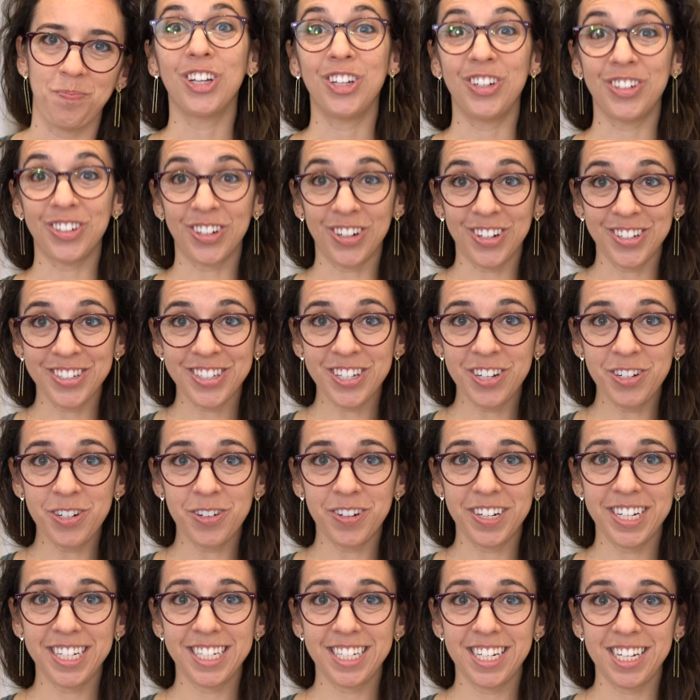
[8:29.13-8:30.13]
You're also
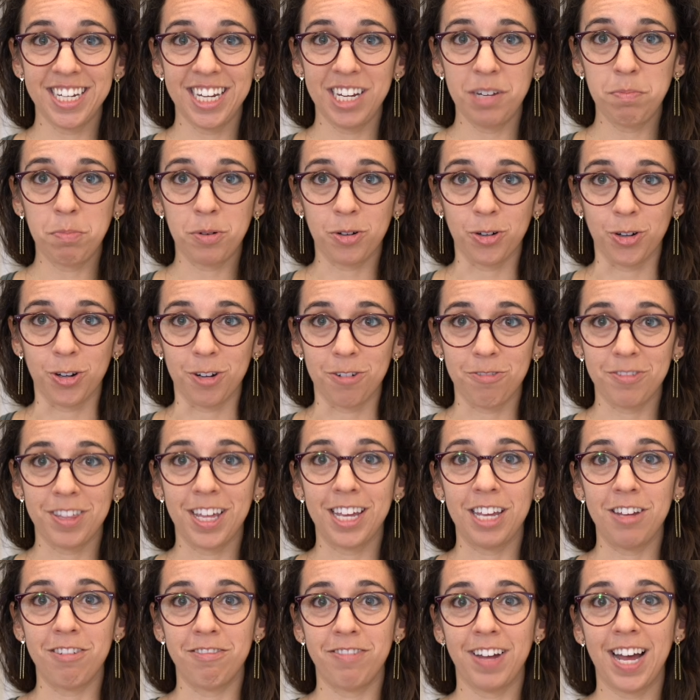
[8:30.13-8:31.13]
going to need proof
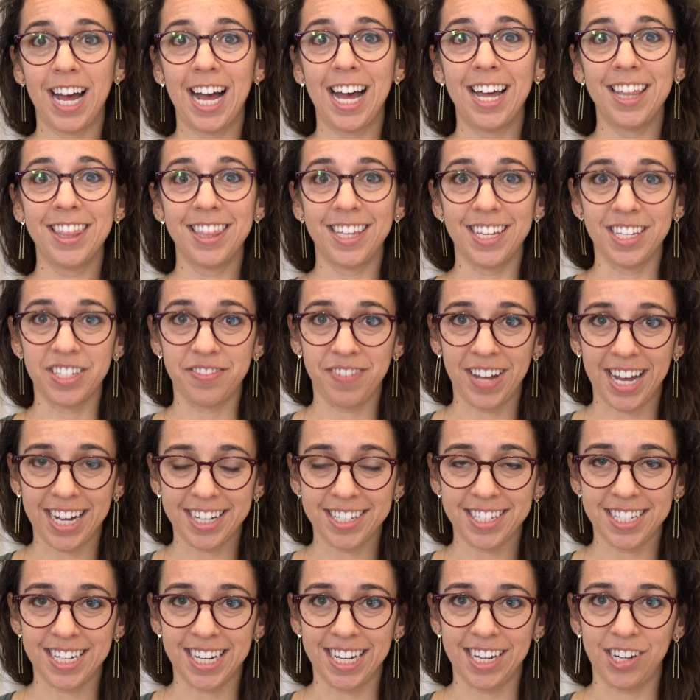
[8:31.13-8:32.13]
that you've had these
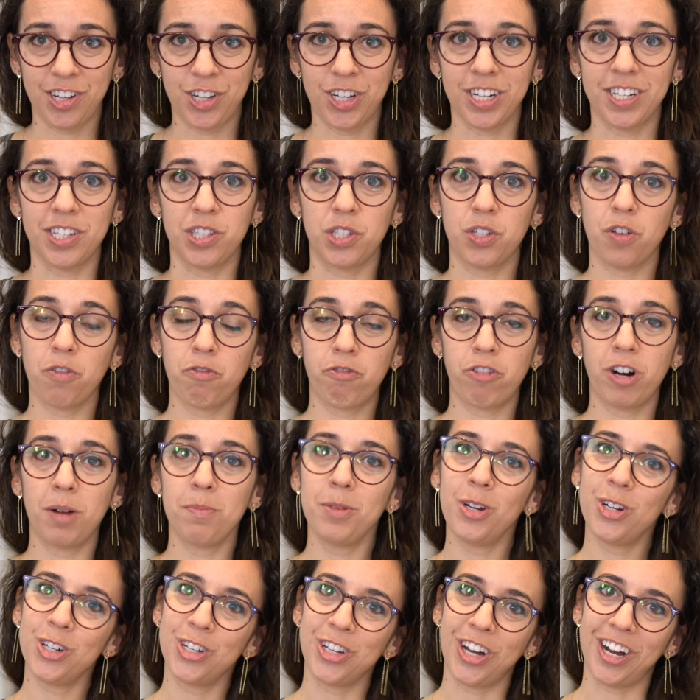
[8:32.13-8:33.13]
vaccinations
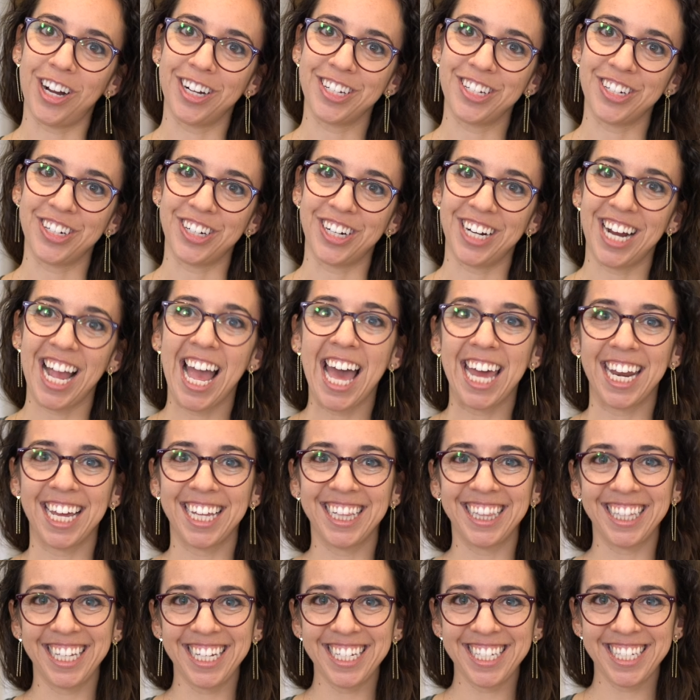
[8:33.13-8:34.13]
from your doctor, and
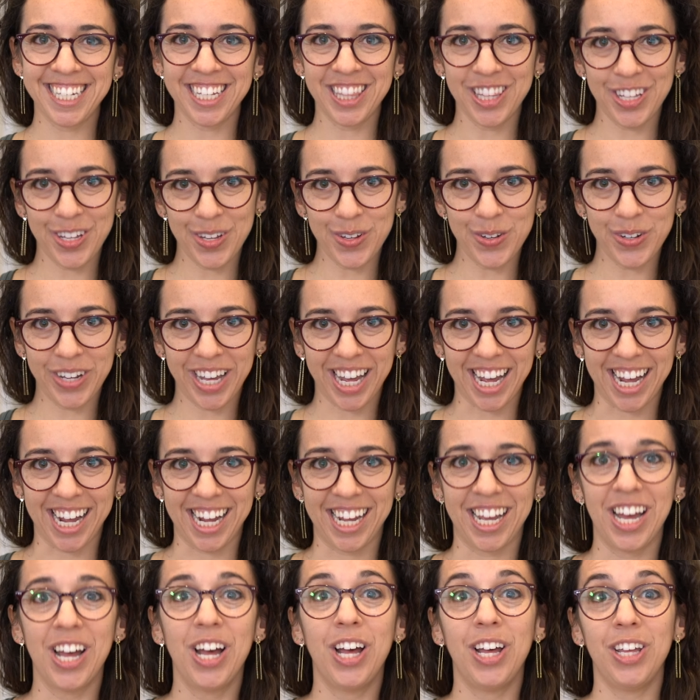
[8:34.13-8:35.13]
at least in the
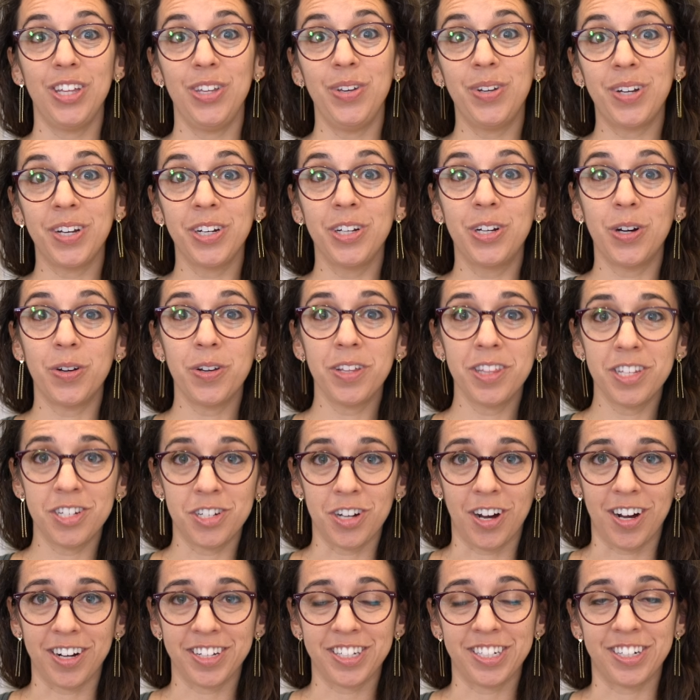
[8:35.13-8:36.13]
UK, you can go to the
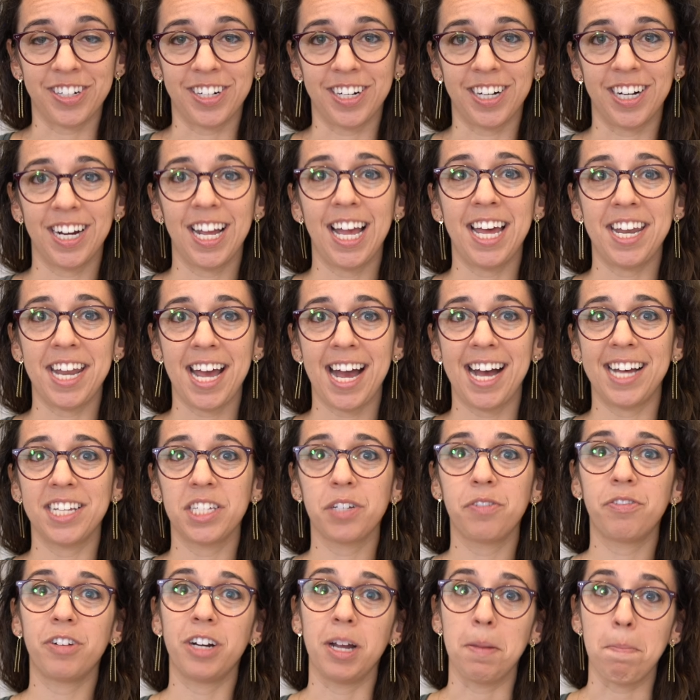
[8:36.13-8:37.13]
doctor and
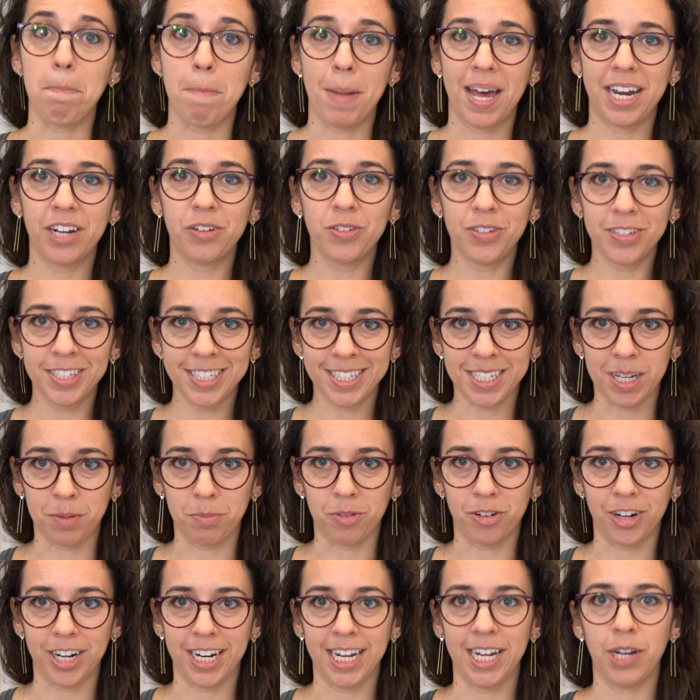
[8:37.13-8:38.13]
ask for a medical
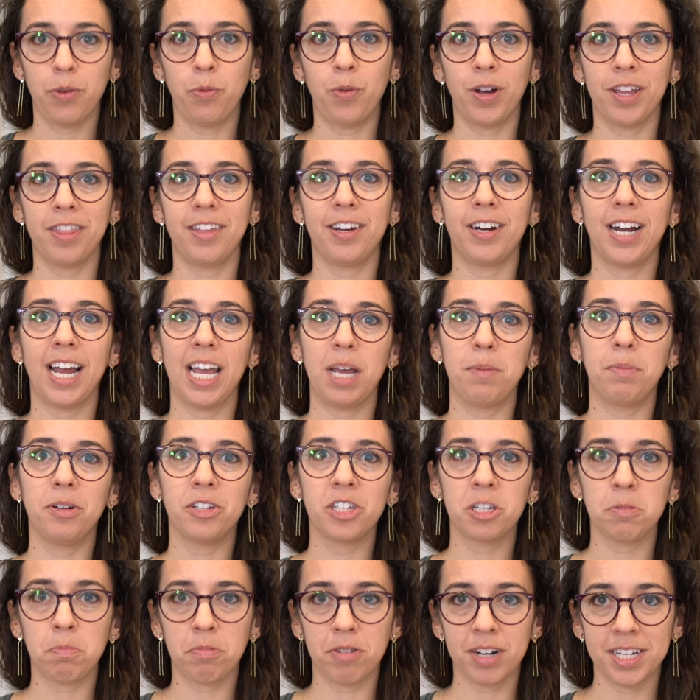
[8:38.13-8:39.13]
summary where they're able
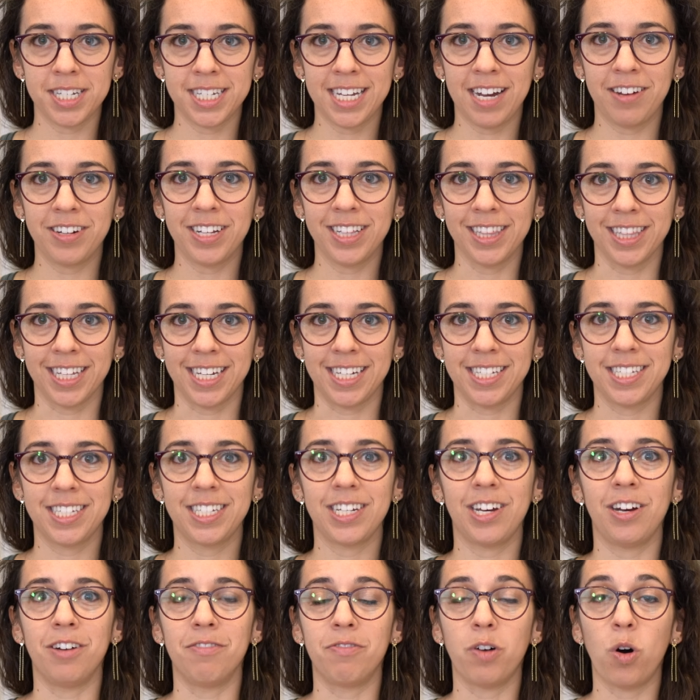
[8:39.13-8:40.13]
to print out a
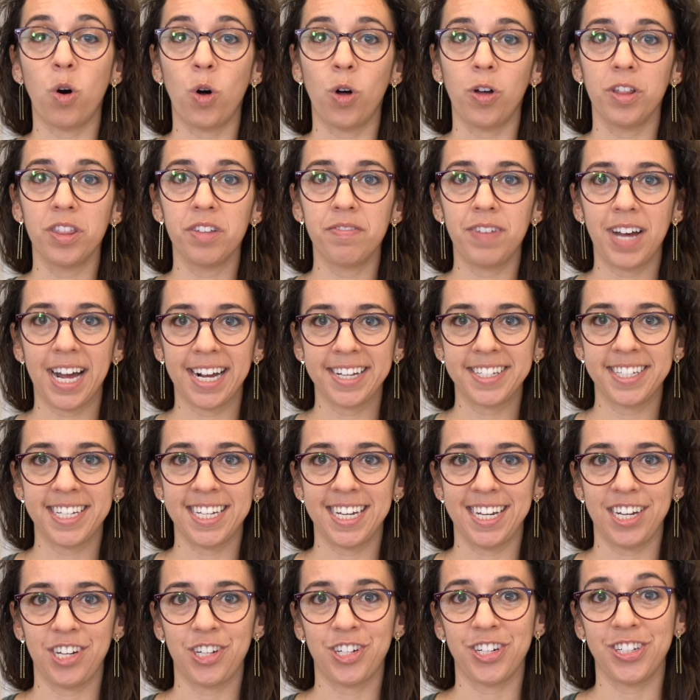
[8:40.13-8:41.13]
list of all the
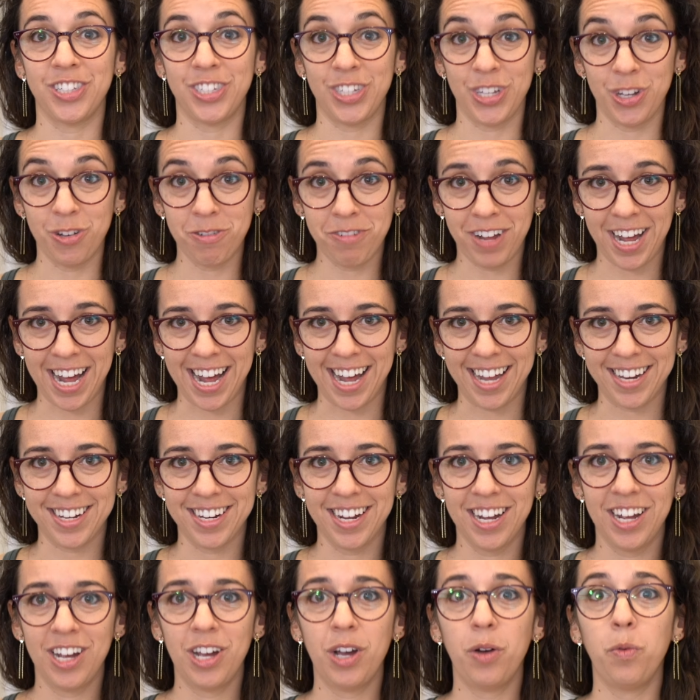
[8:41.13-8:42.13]
vaccinations you've had,
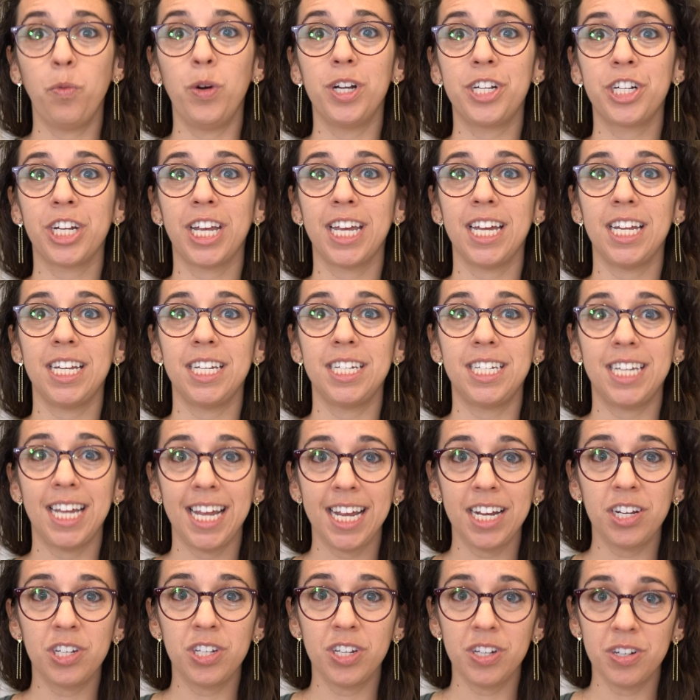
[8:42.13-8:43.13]
which can
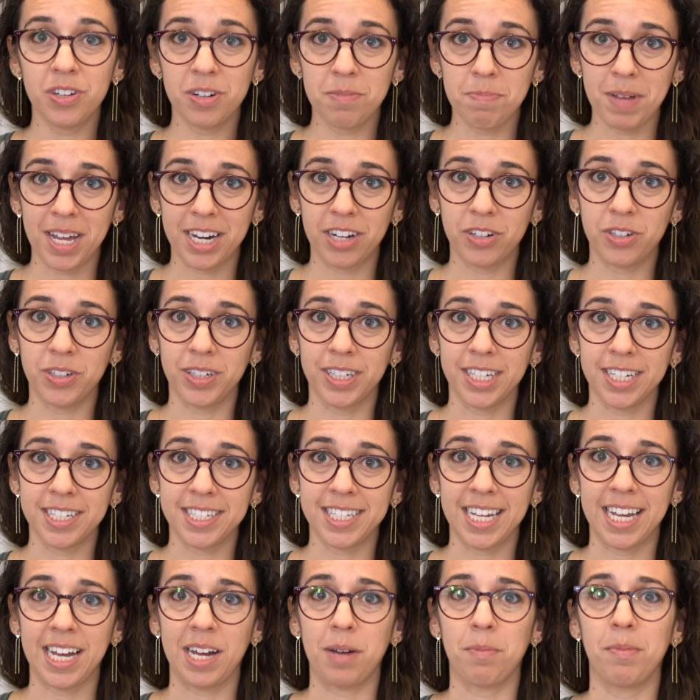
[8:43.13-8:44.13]
take to your medical
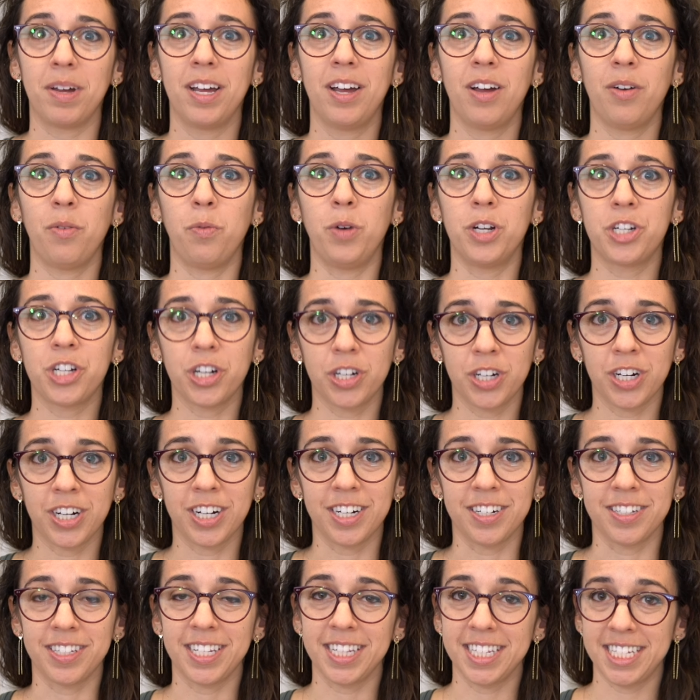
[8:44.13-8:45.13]
exam, which
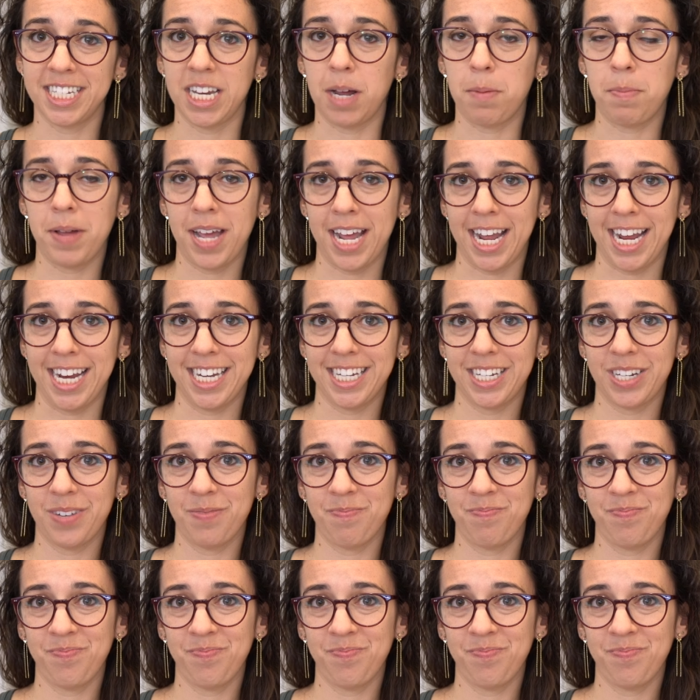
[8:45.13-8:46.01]
occurs in step 8.